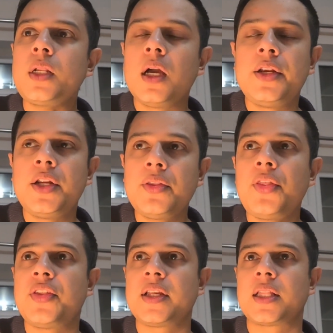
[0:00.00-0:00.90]
Another
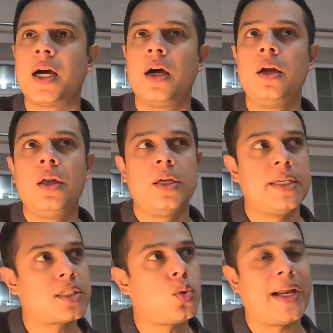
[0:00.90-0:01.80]
thing that
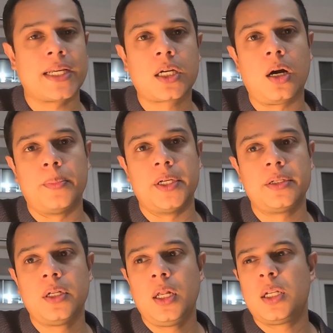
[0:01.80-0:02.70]
is quite
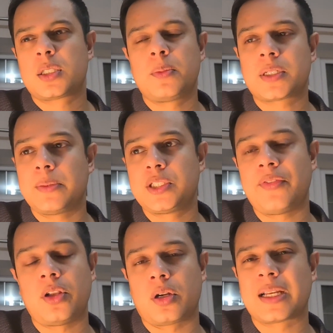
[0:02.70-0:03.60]
common, sometimes you
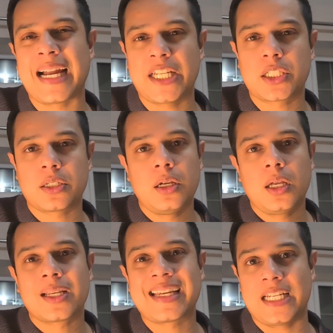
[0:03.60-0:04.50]
have a lot of
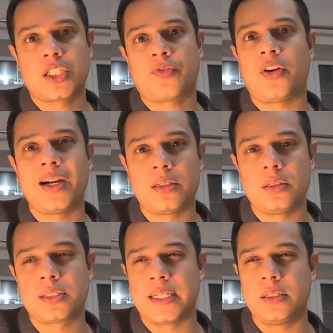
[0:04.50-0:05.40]
catch
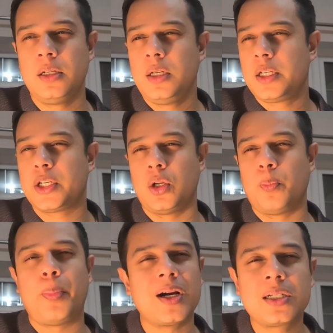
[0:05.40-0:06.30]
files and
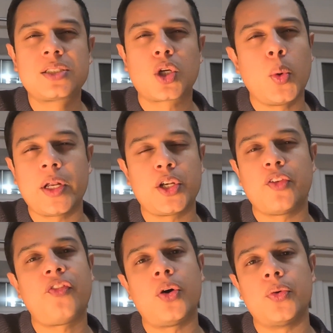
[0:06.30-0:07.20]
bugs going on your
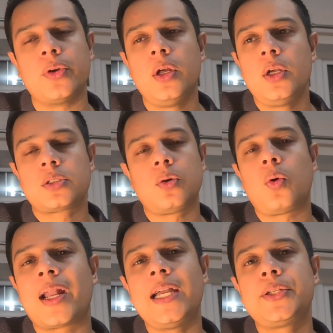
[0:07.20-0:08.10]
phone. So
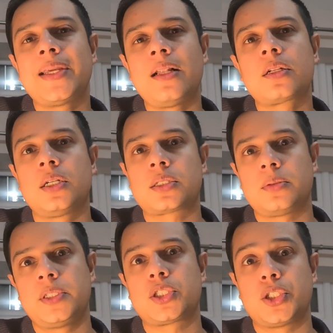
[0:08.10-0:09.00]
I tell
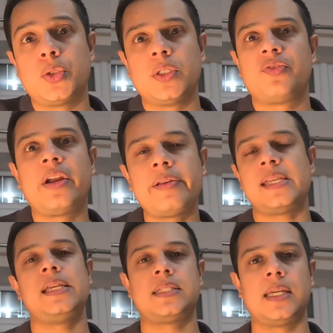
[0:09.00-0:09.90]
customers to do is very
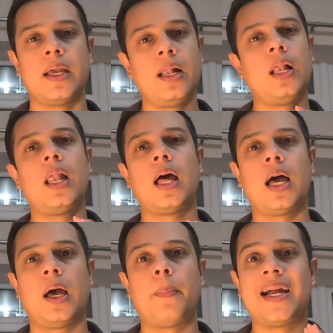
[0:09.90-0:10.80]
easy.
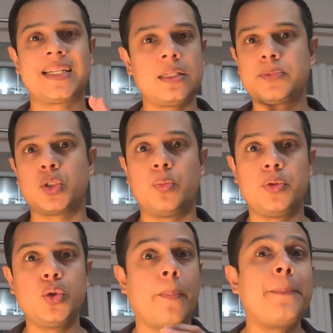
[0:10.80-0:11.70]
I tell them to
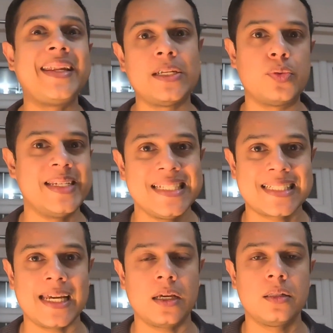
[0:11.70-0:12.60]
do a mini
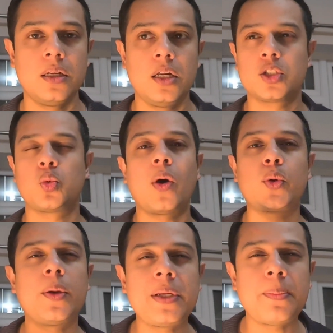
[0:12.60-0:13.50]
reset. So what
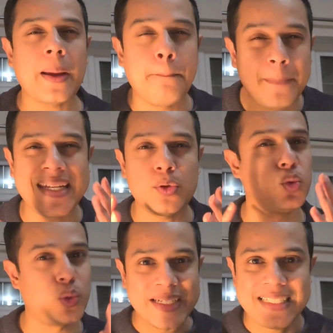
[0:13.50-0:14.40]
do I mean by mini
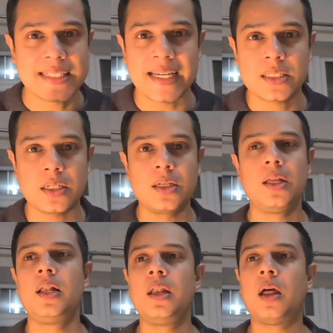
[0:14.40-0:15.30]
reset?
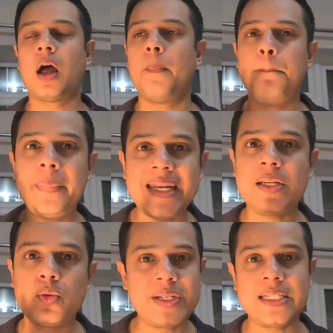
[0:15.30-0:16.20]
A mini
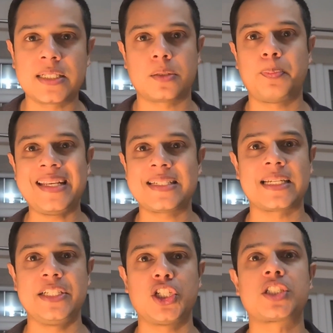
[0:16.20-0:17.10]
reset
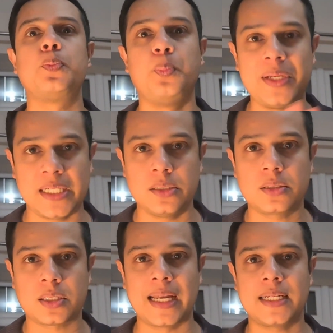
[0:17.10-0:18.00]
basically just
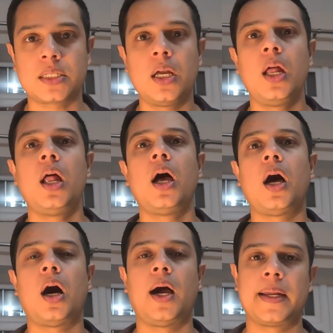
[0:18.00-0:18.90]
means that
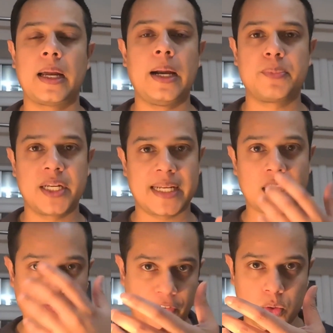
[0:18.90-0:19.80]
I'm going to get
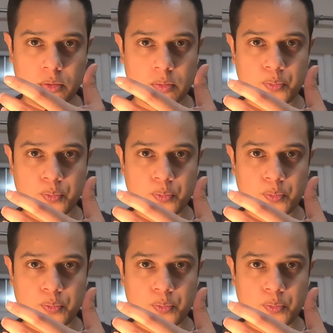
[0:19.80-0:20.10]
the phone,